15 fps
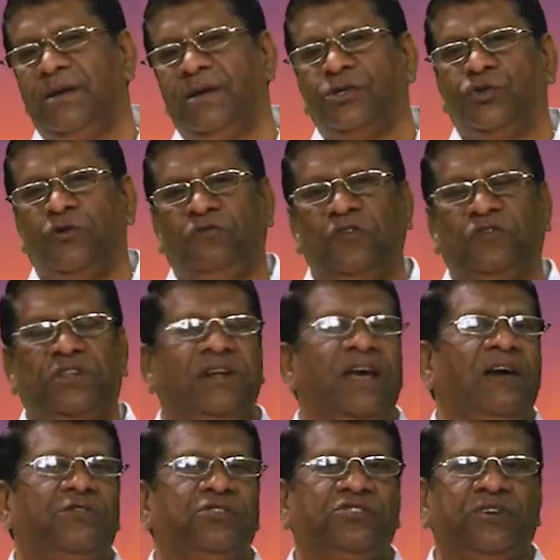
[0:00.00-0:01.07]
So fifth day
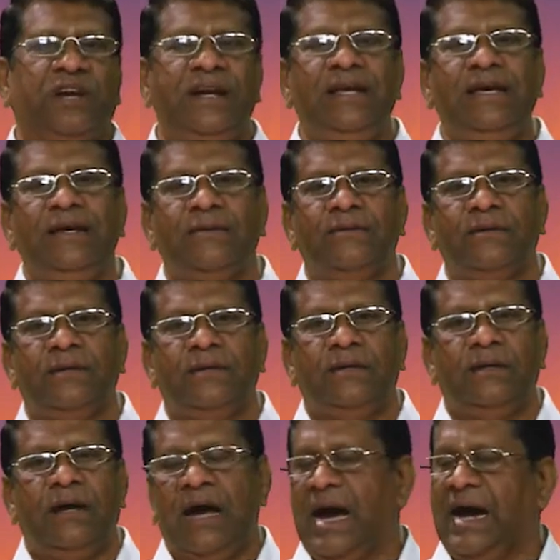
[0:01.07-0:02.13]
I was ready
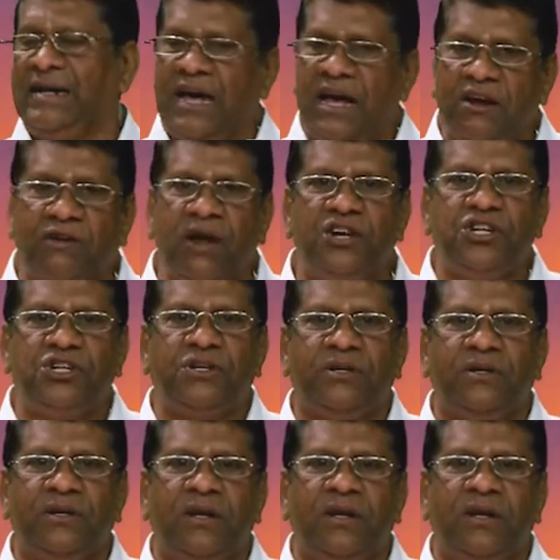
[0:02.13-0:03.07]
and I rushed